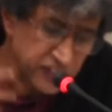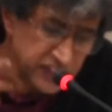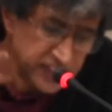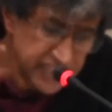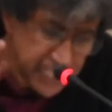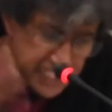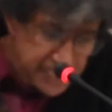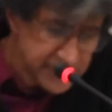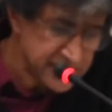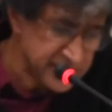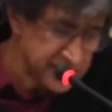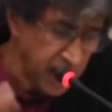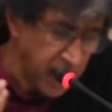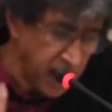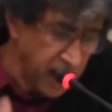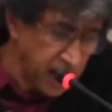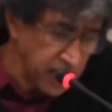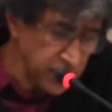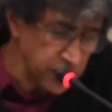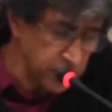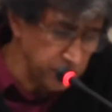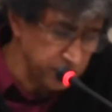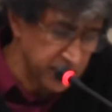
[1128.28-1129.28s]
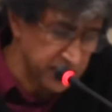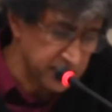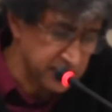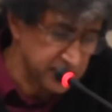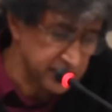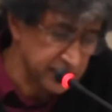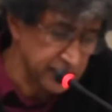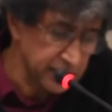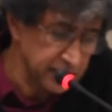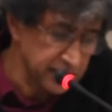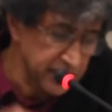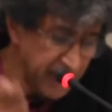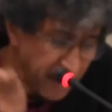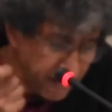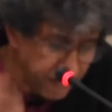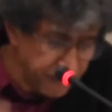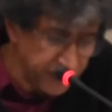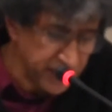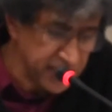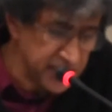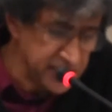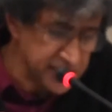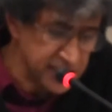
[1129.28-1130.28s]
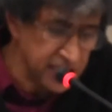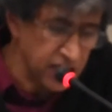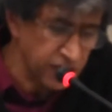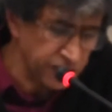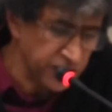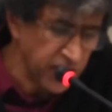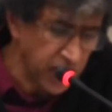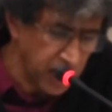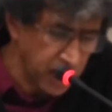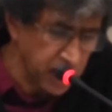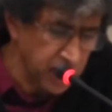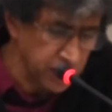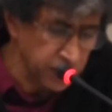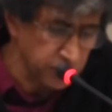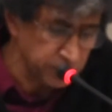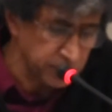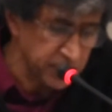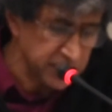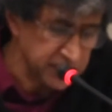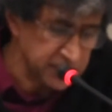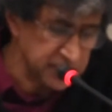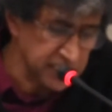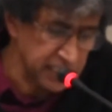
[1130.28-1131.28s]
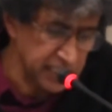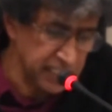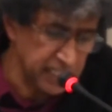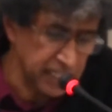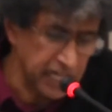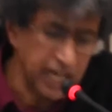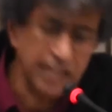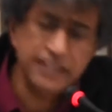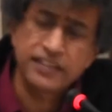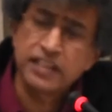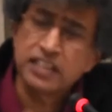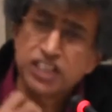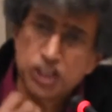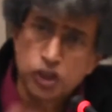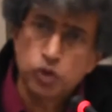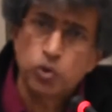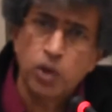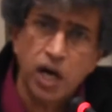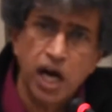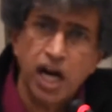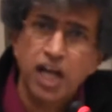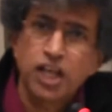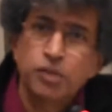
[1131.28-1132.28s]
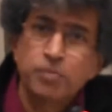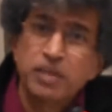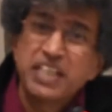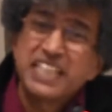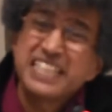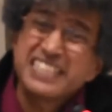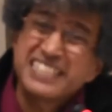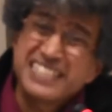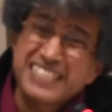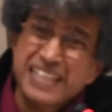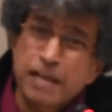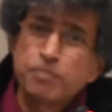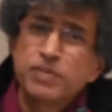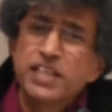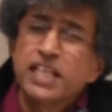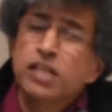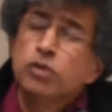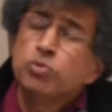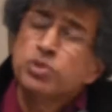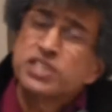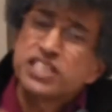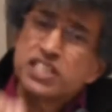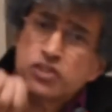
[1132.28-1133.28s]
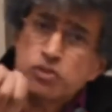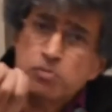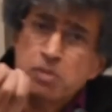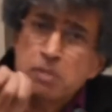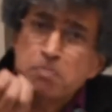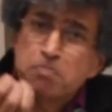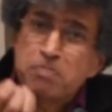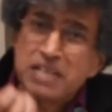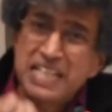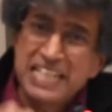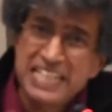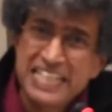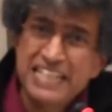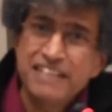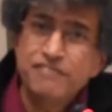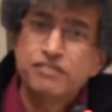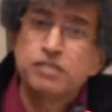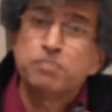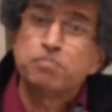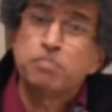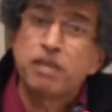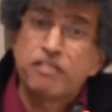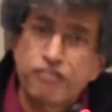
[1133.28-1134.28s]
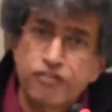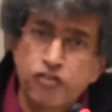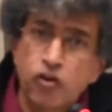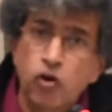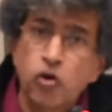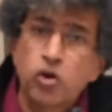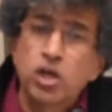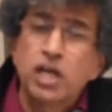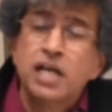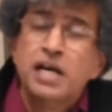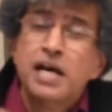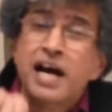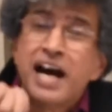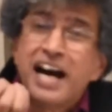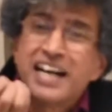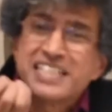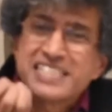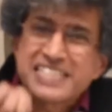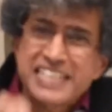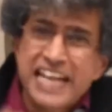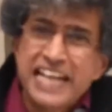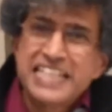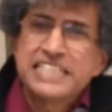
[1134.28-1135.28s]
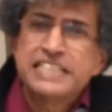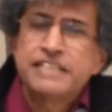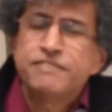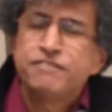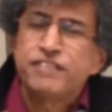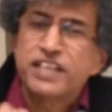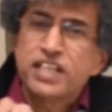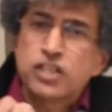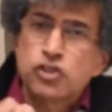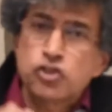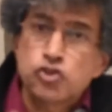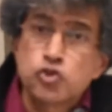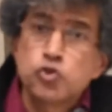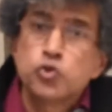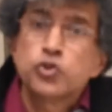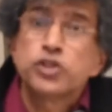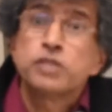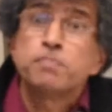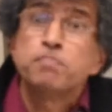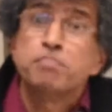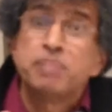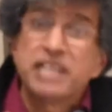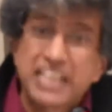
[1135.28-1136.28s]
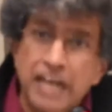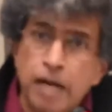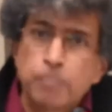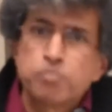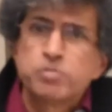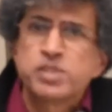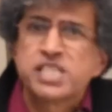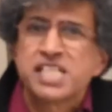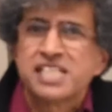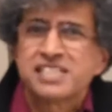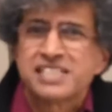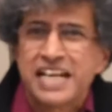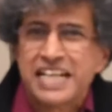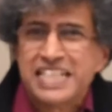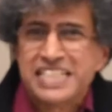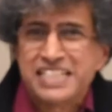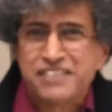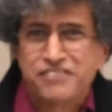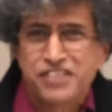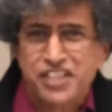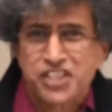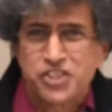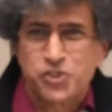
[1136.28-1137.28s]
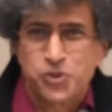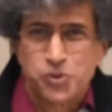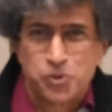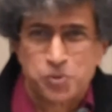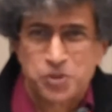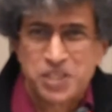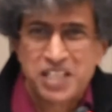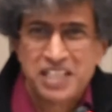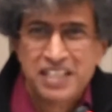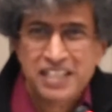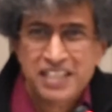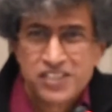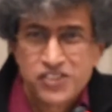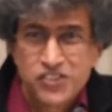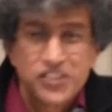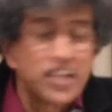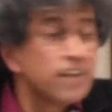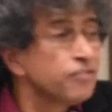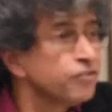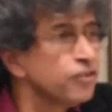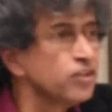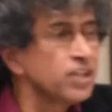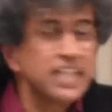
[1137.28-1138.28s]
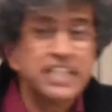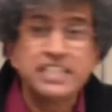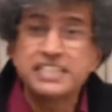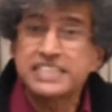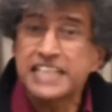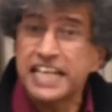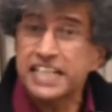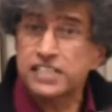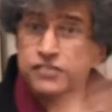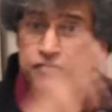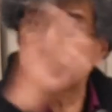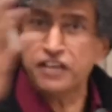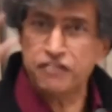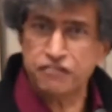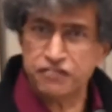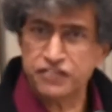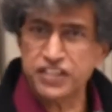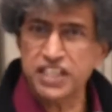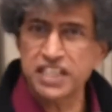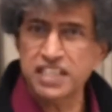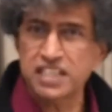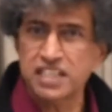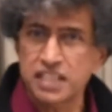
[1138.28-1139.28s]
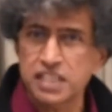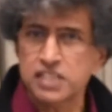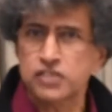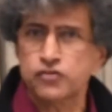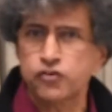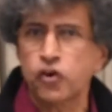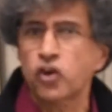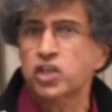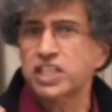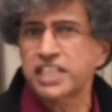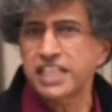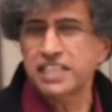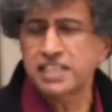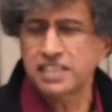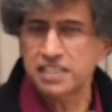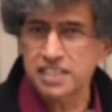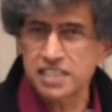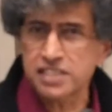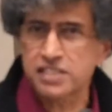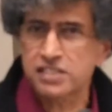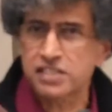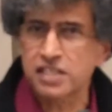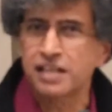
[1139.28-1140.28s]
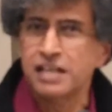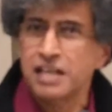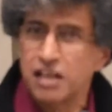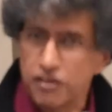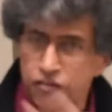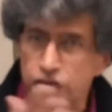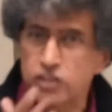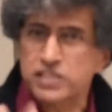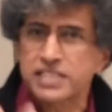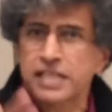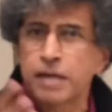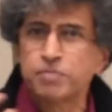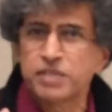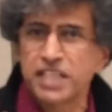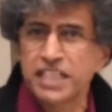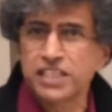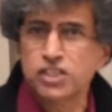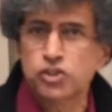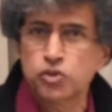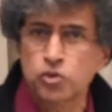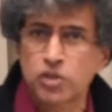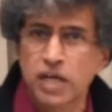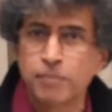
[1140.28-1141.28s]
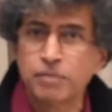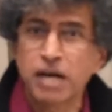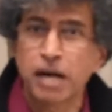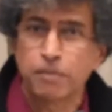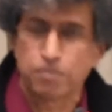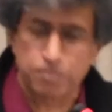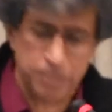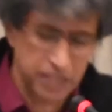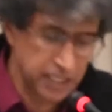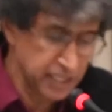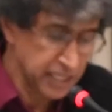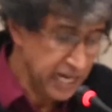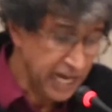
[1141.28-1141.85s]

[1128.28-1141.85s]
this argument, the efficacy of the argument, the new argument, is something which is to be believed before a scientific truth becomes a scientific truth. So therefore, it takes 50 years, 40 years for something to come up.